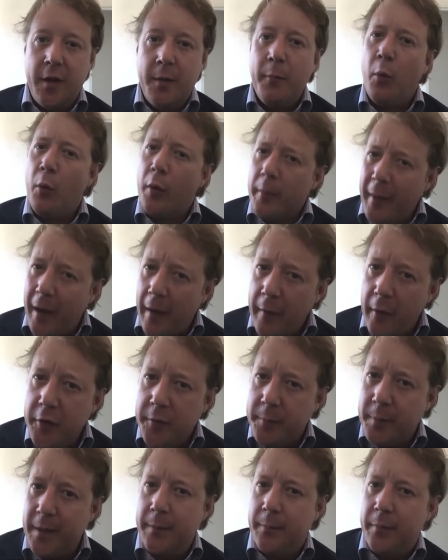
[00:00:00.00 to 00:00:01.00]
But what about
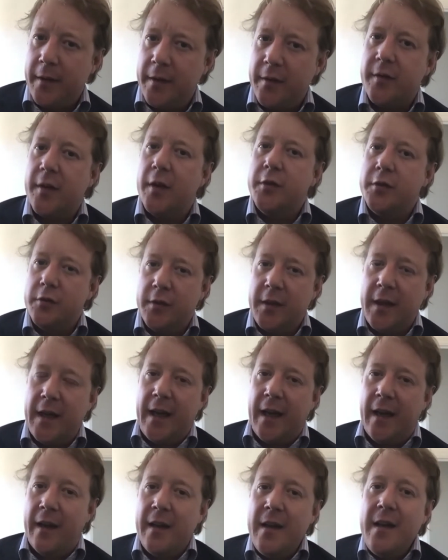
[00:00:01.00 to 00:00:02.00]
those people in social
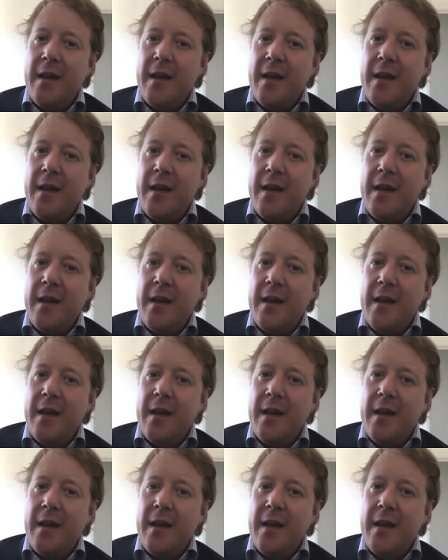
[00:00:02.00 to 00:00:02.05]
care?